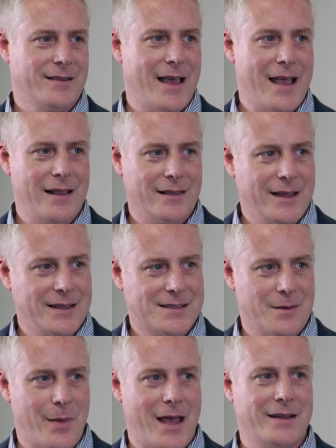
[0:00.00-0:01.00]
That leads
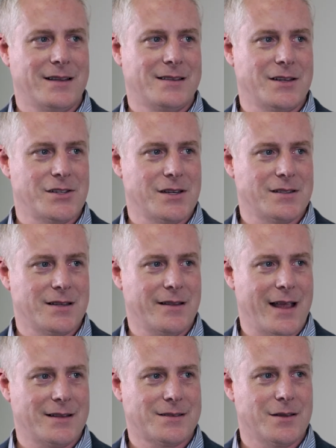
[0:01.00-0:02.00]
to bad decisions, and
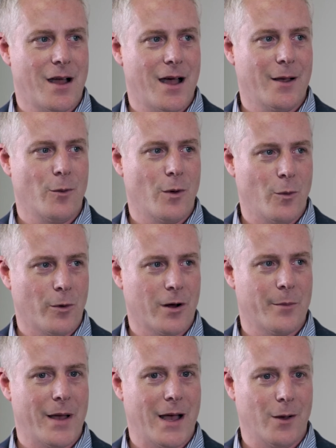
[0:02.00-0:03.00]
that's not what we're
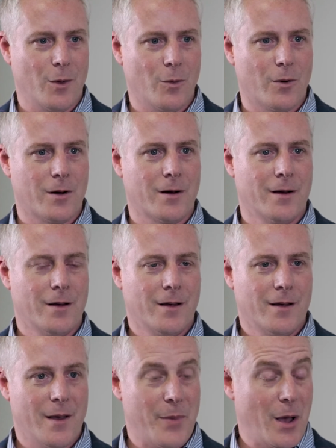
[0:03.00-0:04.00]
about. We're
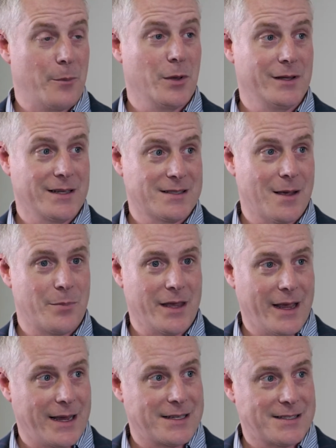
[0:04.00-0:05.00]
about building
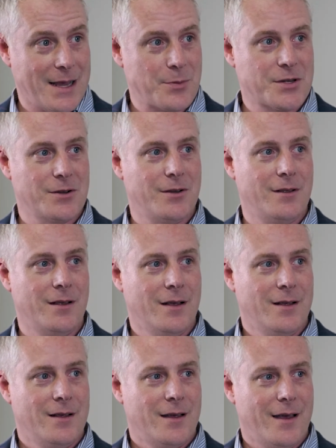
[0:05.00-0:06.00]
something exceptional,
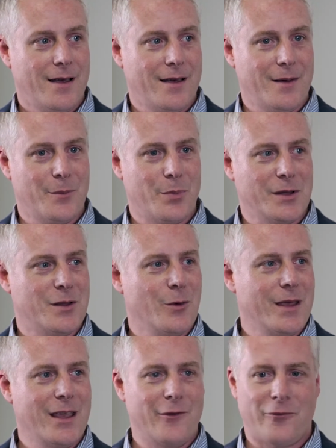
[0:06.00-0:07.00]
but
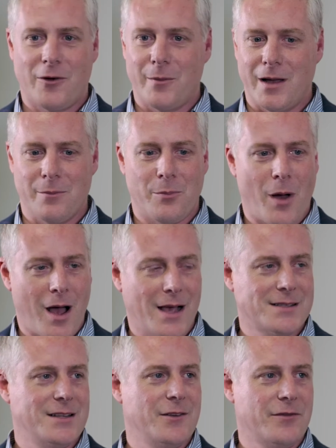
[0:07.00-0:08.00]
doing it from a
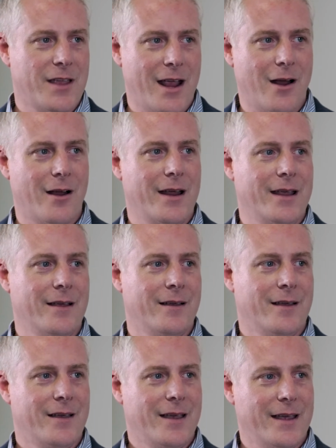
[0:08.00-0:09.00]
positive, caring,
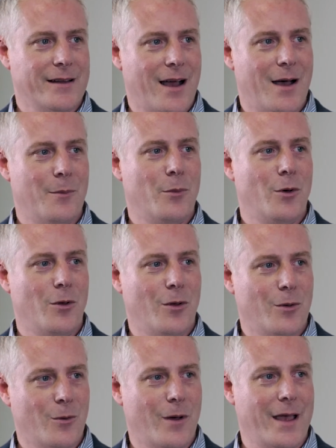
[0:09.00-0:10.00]
and
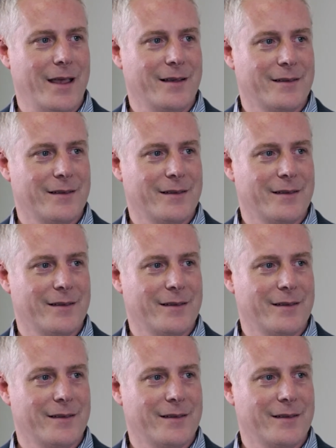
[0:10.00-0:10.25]
humble way.